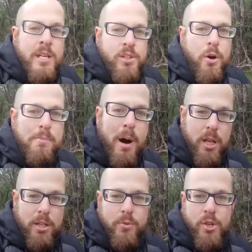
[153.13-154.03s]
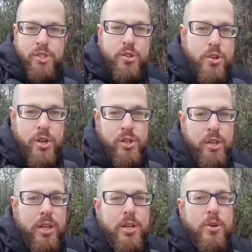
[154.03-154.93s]
So mullein was
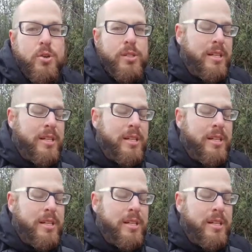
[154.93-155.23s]
traditionally used